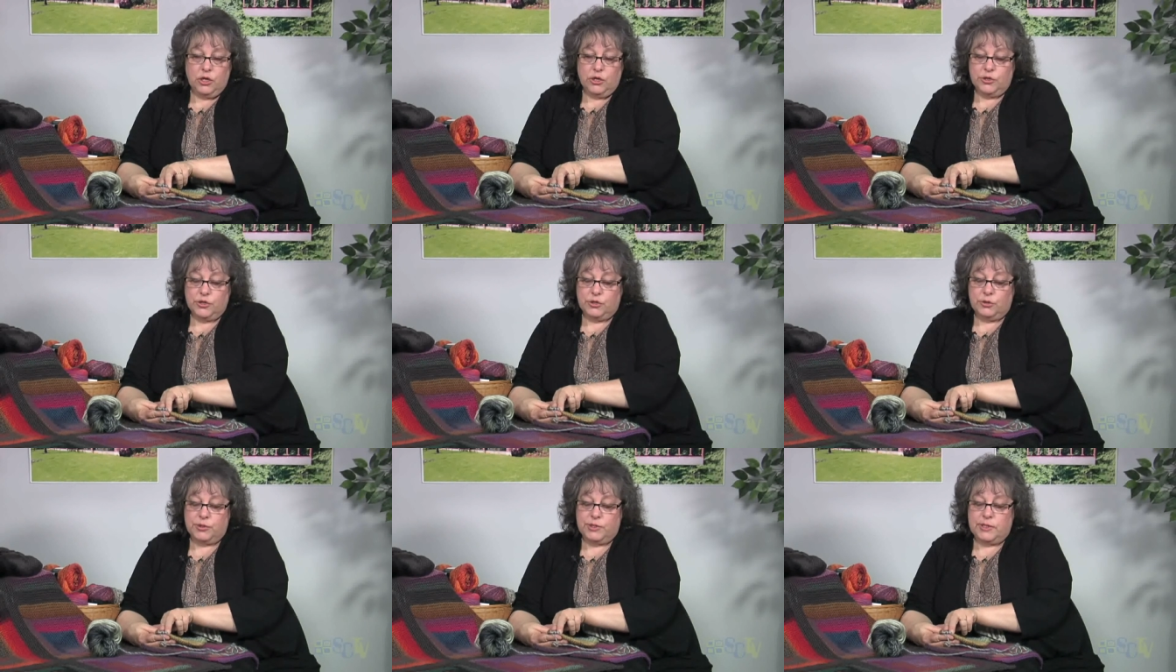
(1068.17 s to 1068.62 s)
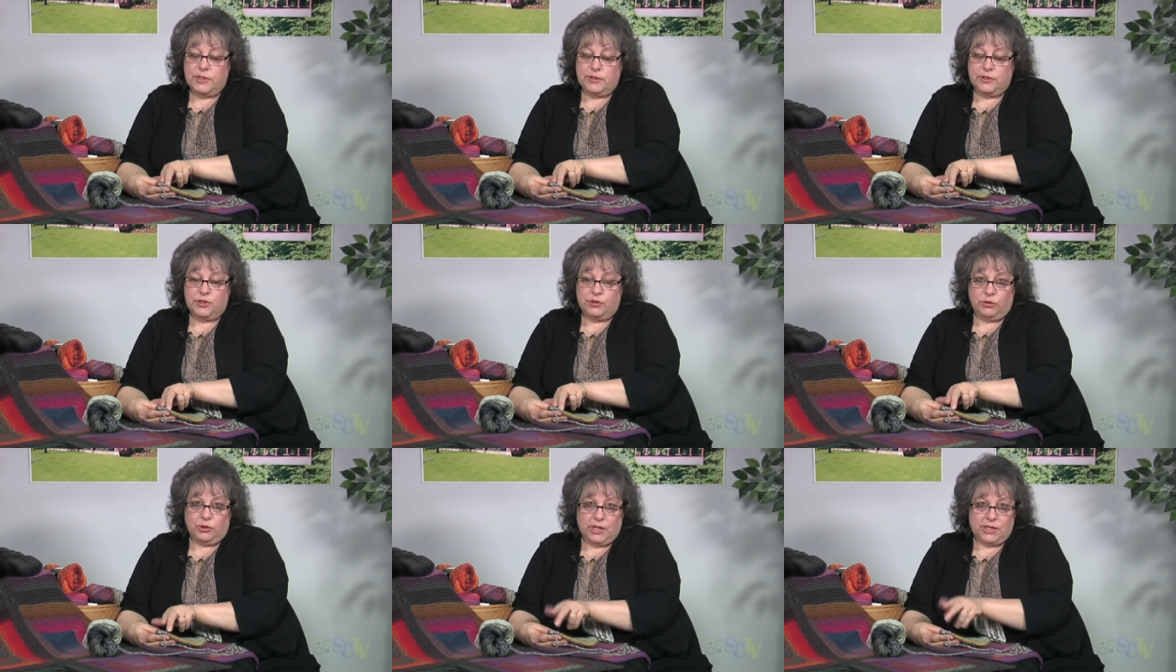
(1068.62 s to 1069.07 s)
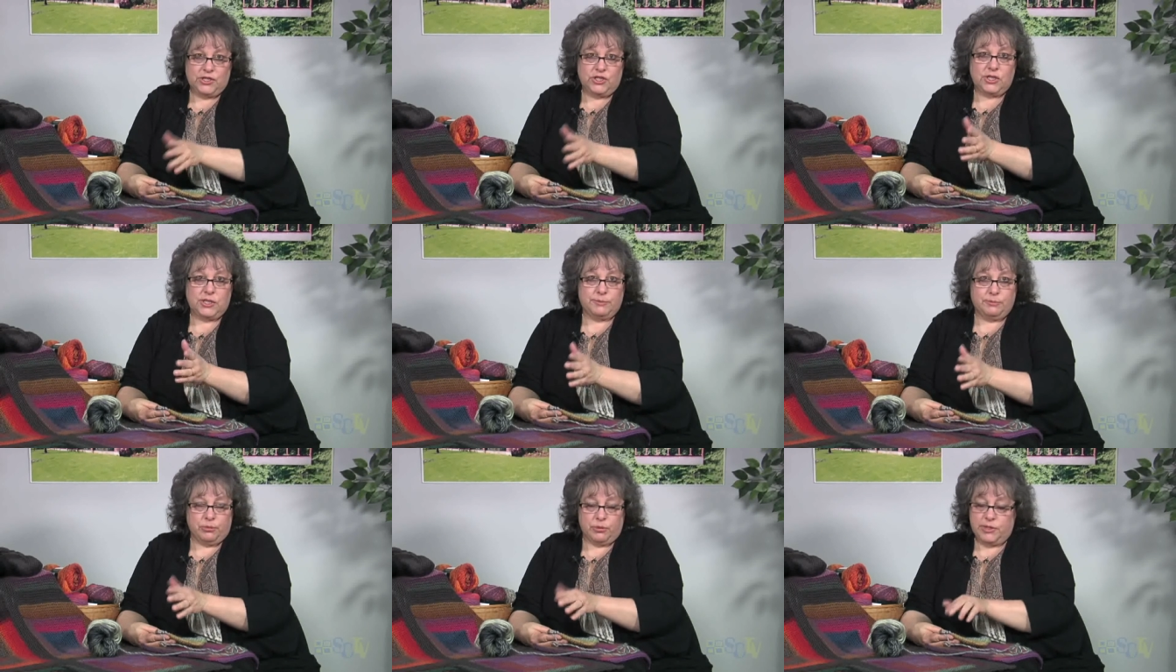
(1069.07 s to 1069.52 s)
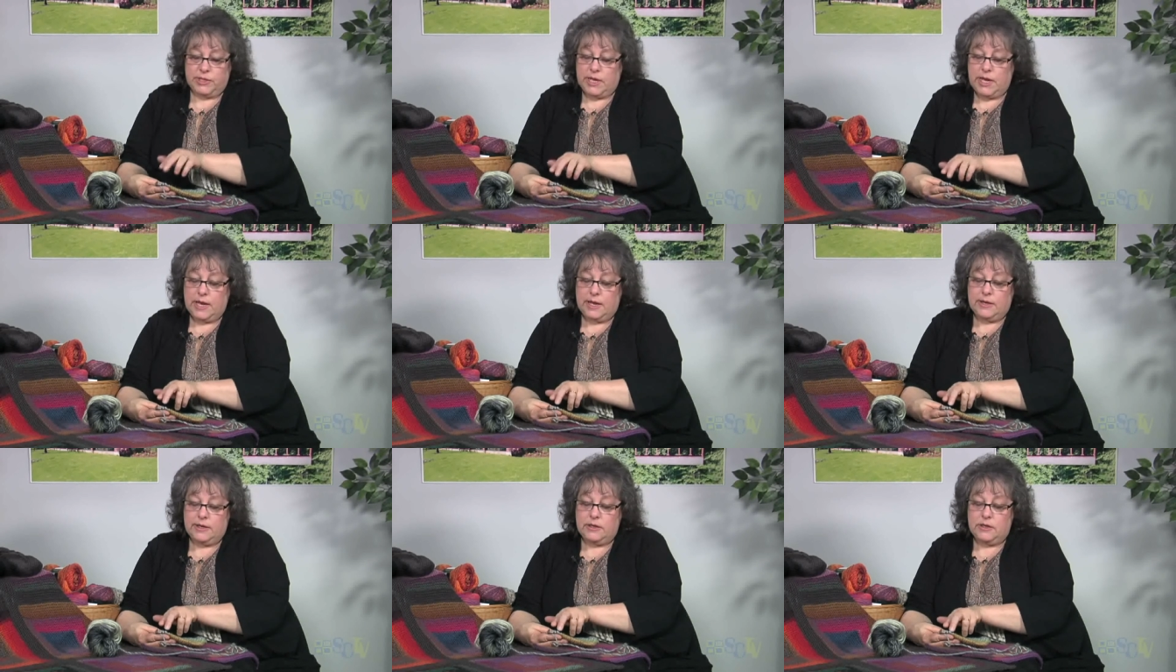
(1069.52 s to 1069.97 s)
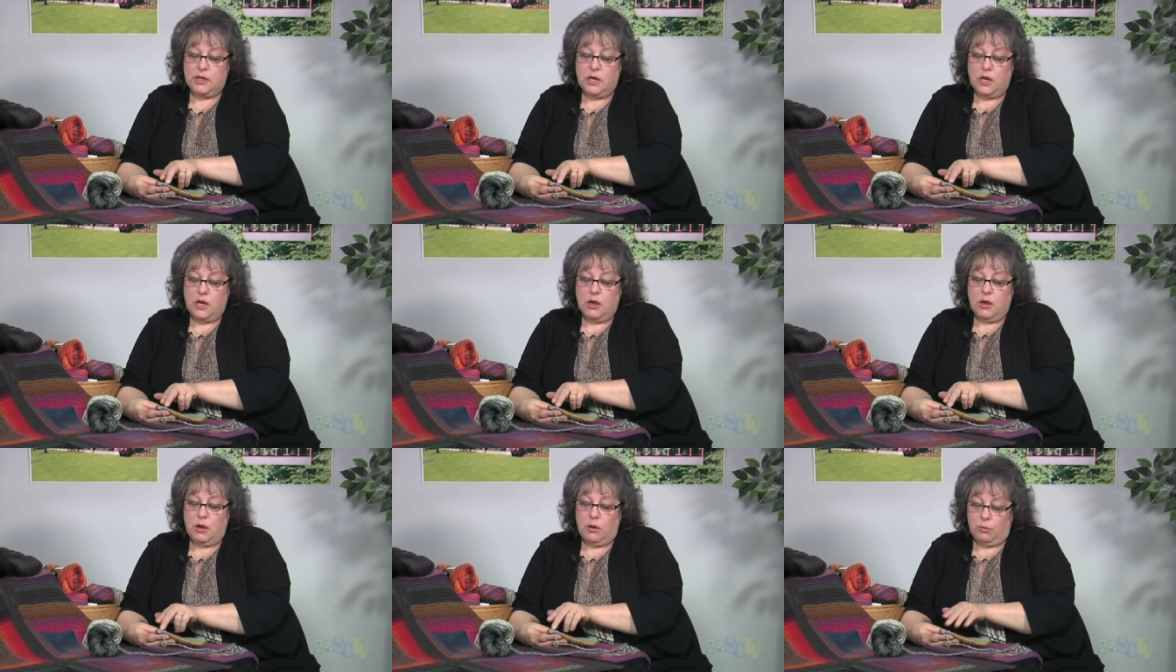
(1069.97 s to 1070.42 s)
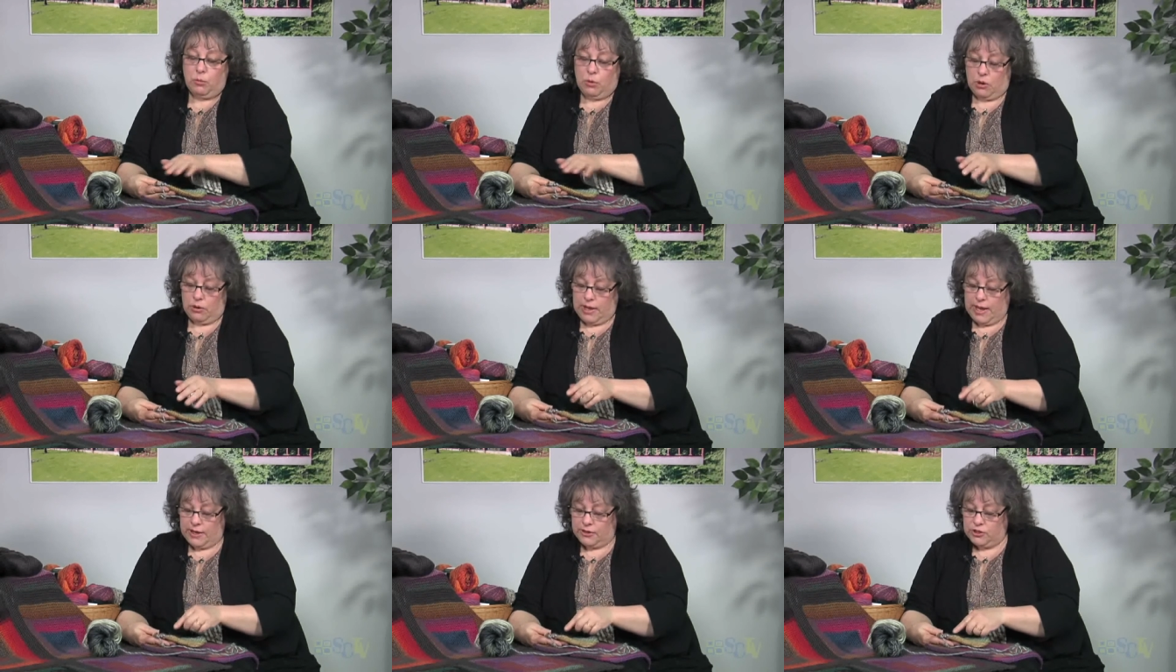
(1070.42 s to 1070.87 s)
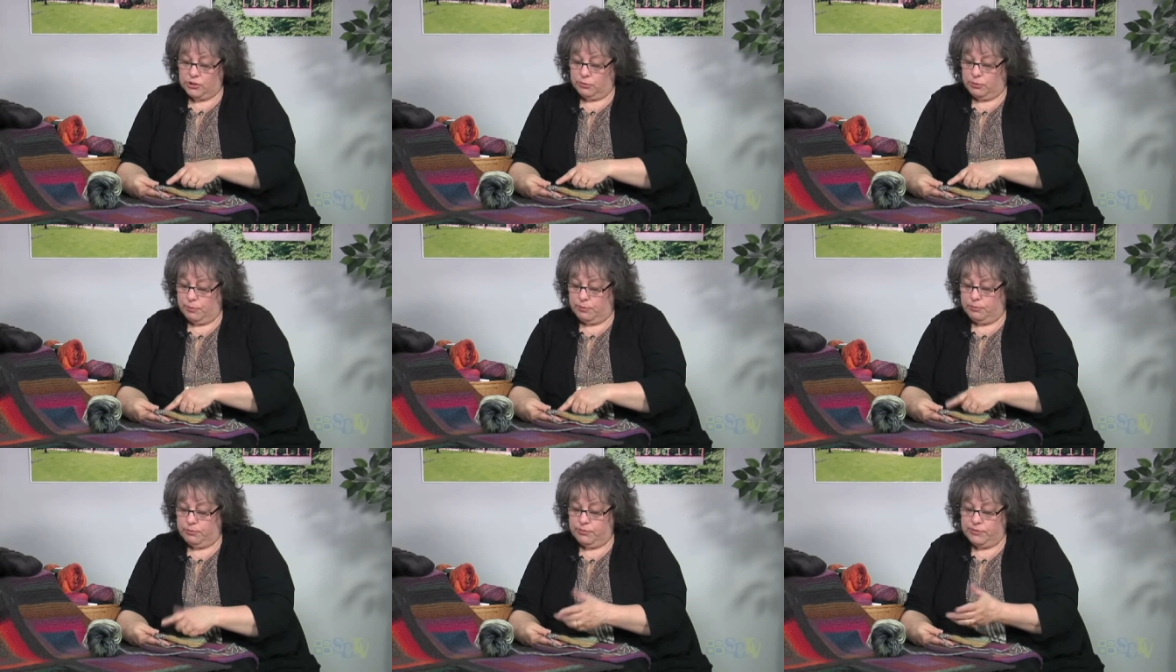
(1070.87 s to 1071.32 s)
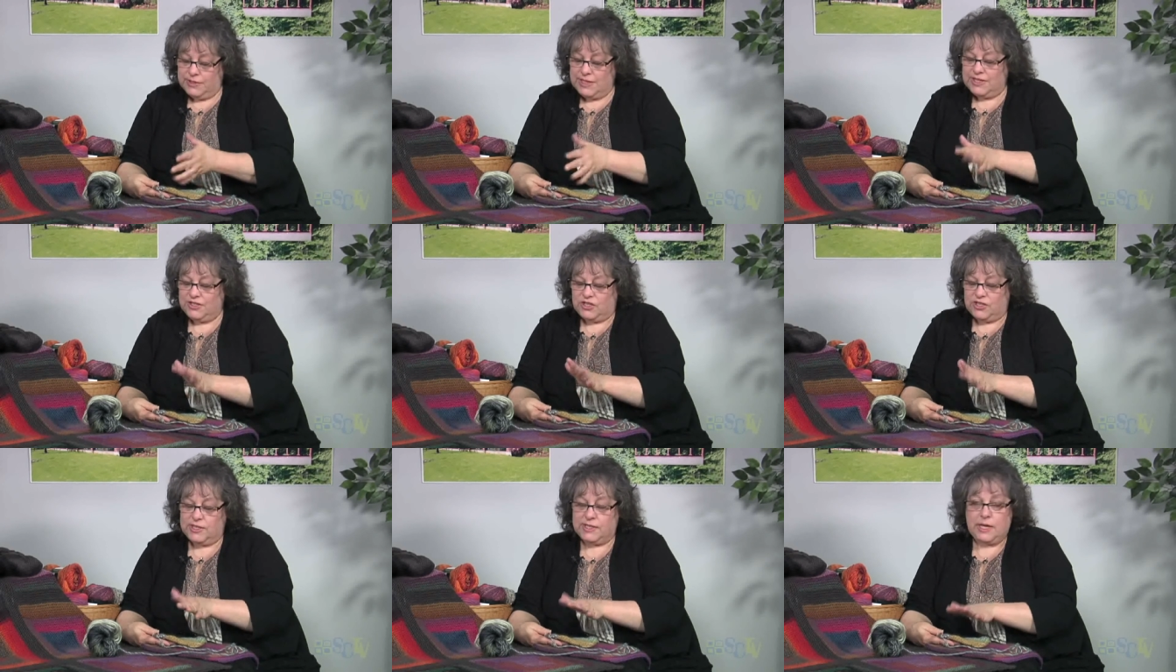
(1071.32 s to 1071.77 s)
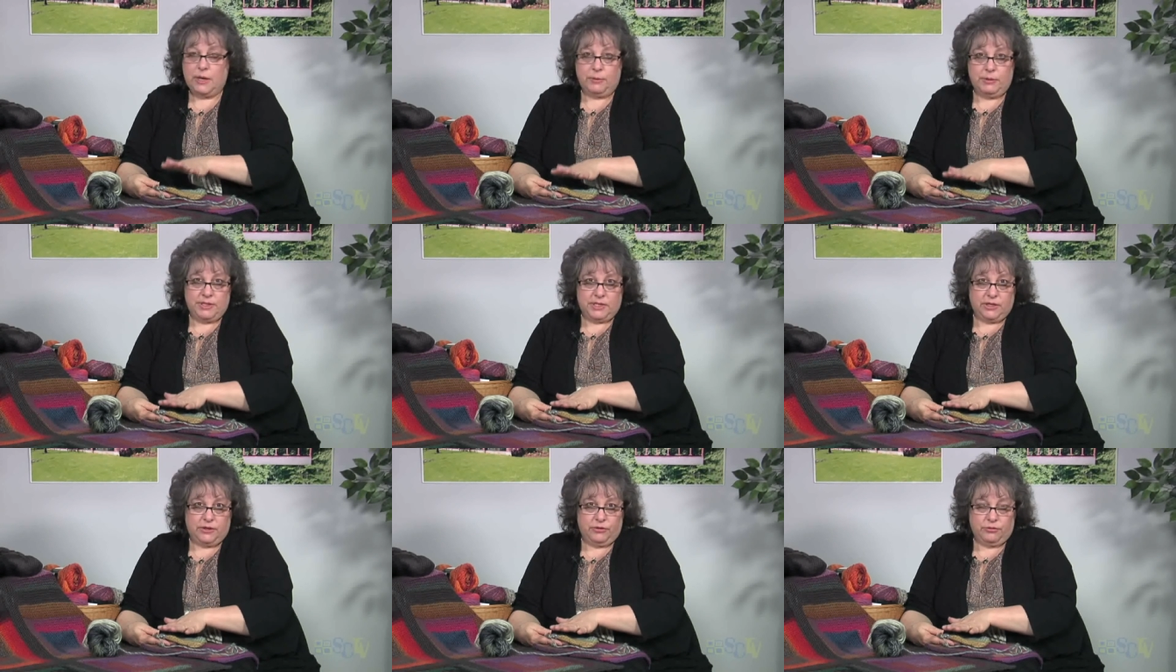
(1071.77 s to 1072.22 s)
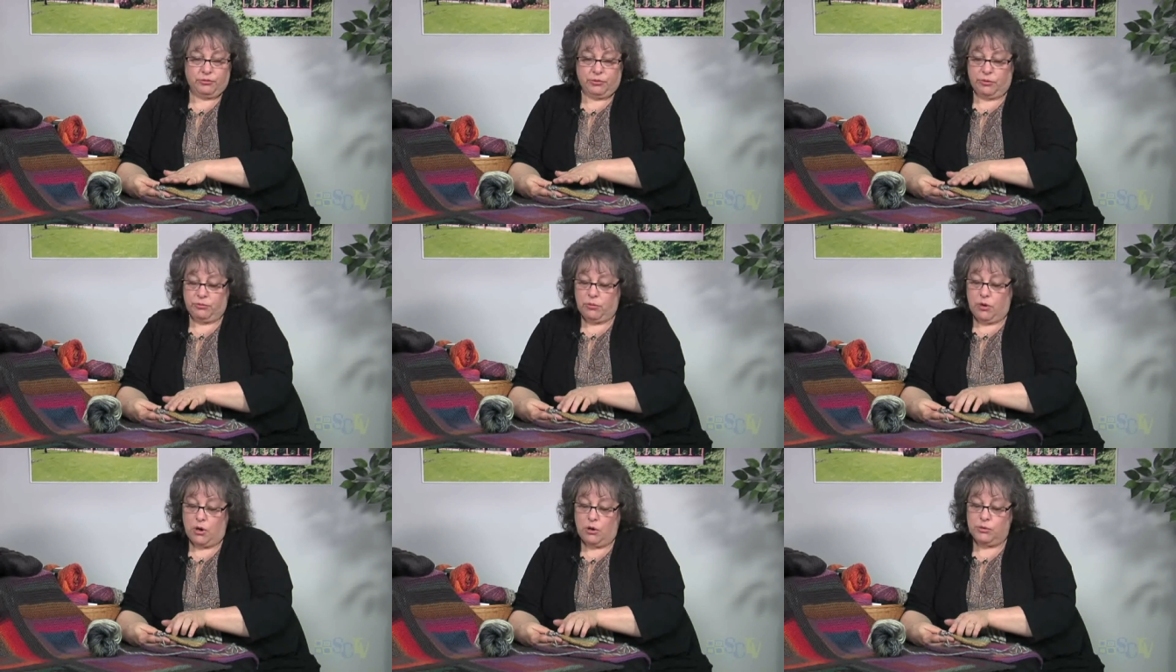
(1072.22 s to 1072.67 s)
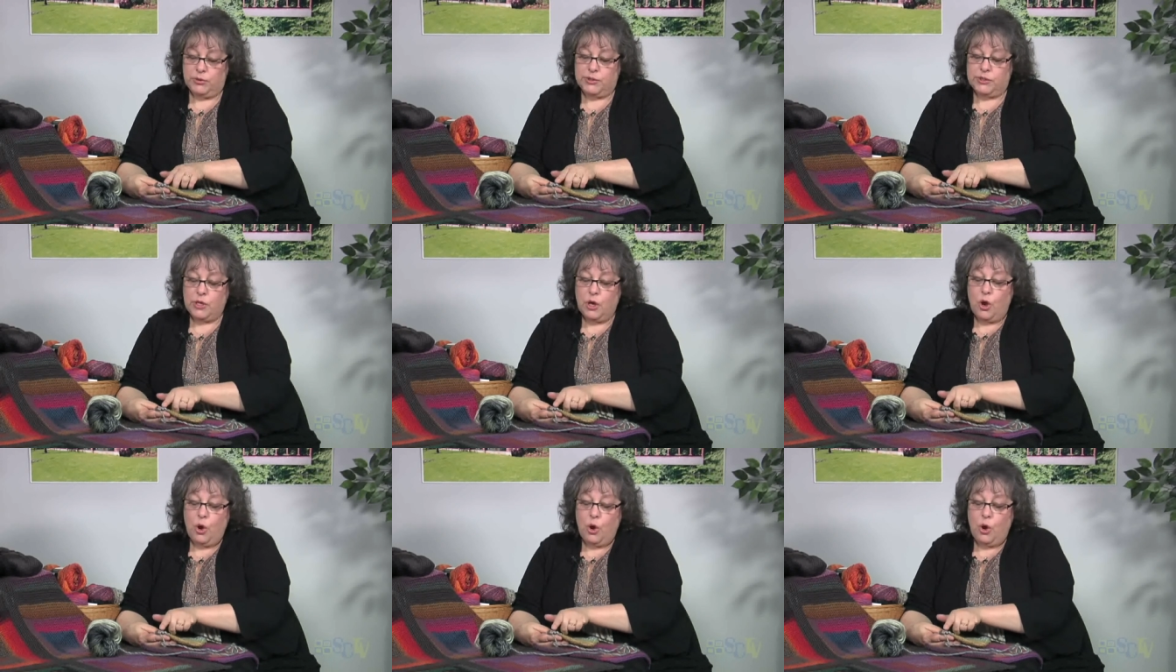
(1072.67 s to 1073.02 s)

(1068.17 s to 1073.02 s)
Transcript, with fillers: So, so let's just pretend, well, actually, we, let's just say we did three rows.